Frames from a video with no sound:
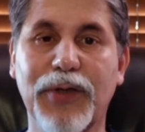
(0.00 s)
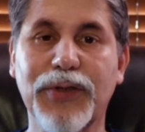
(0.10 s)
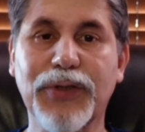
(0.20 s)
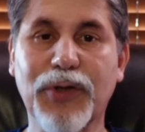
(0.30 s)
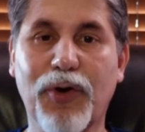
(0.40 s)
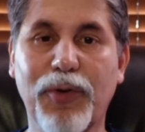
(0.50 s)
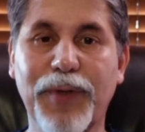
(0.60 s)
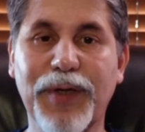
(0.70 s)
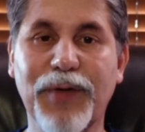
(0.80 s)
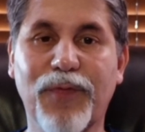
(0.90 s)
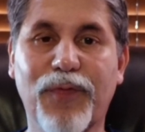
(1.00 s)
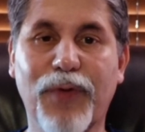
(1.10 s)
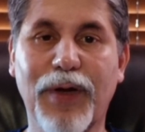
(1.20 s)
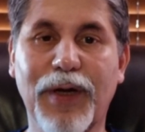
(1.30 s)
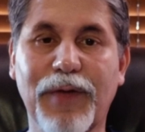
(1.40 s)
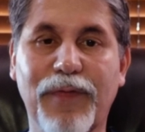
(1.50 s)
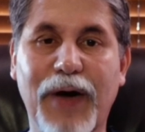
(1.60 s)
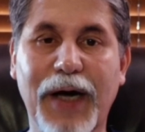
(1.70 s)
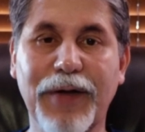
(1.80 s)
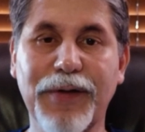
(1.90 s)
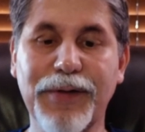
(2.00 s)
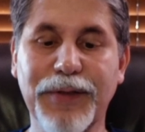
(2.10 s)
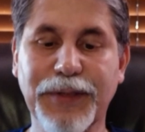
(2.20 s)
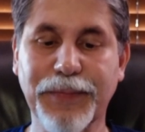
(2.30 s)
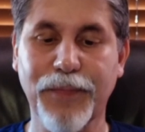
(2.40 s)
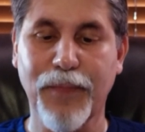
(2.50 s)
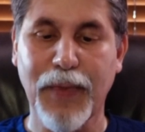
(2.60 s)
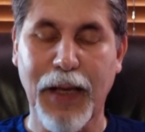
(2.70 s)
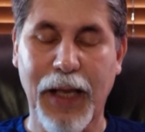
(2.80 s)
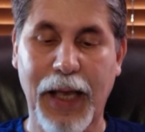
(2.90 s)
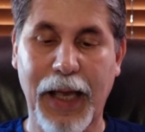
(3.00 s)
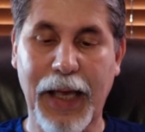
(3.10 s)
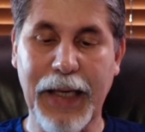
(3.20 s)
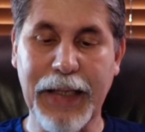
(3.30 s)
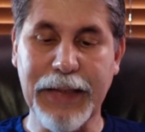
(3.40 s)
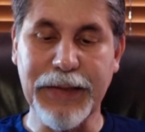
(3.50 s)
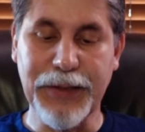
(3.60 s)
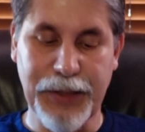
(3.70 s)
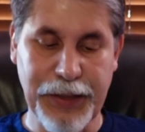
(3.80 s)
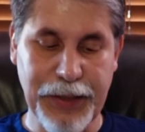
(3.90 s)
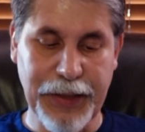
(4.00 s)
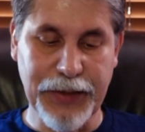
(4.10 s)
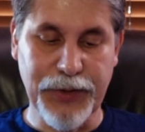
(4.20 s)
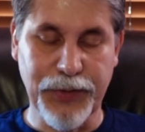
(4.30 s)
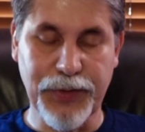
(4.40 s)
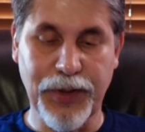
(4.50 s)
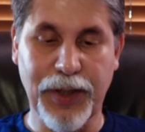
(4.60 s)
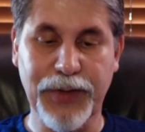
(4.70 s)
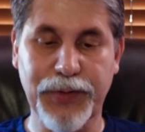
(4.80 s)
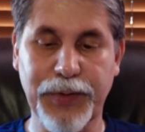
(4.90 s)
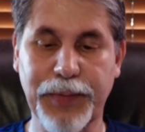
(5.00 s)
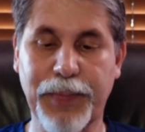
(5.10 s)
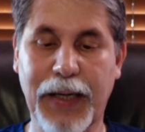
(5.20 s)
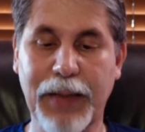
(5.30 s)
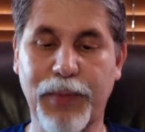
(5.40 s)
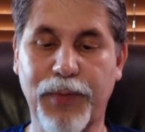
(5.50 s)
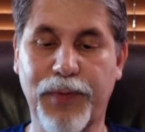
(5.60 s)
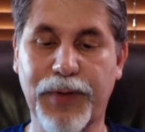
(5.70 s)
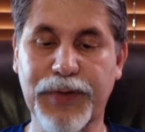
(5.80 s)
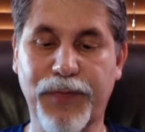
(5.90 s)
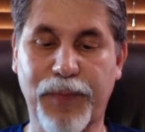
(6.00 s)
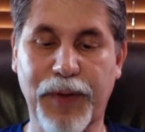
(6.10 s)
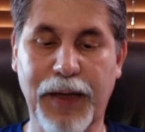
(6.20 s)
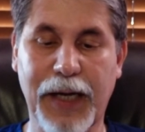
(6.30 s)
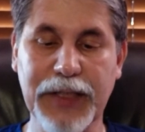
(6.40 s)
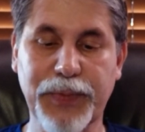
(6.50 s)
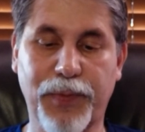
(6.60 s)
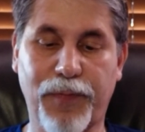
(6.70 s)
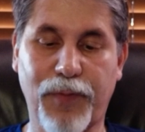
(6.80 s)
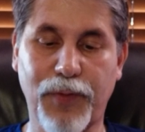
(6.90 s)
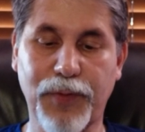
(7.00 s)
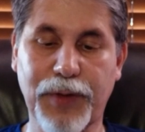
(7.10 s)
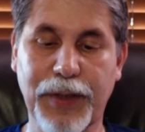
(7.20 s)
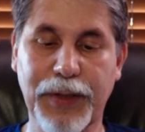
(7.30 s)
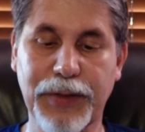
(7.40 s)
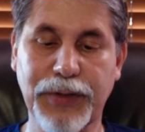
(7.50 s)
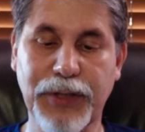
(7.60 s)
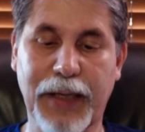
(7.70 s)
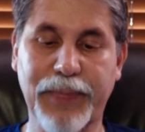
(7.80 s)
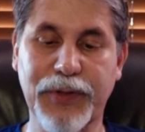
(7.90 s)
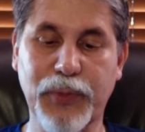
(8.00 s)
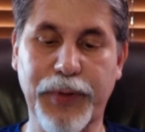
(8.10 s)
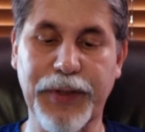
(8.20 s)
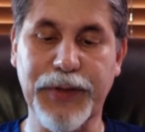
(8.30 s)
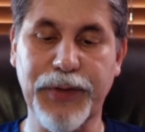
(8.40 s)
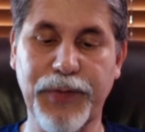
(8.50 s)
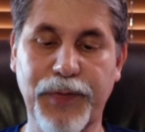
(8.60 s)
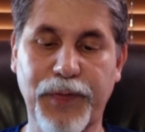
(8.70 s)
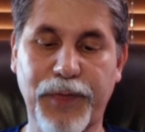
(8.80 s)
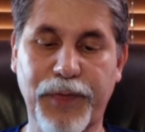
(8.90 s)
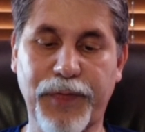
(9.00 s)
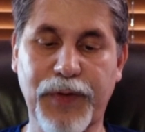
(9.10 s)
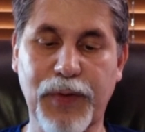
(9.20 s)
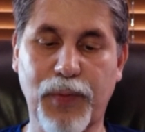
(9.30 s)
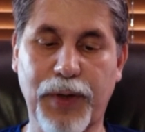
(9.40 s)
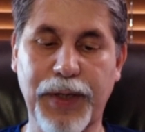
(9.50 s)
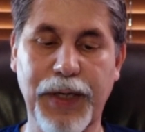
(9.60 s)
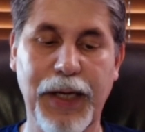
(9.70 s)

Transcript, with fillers: Sermon Friendly Fires. And the introductory Bible verse from the Gospel of Luke, chapter 22, 51.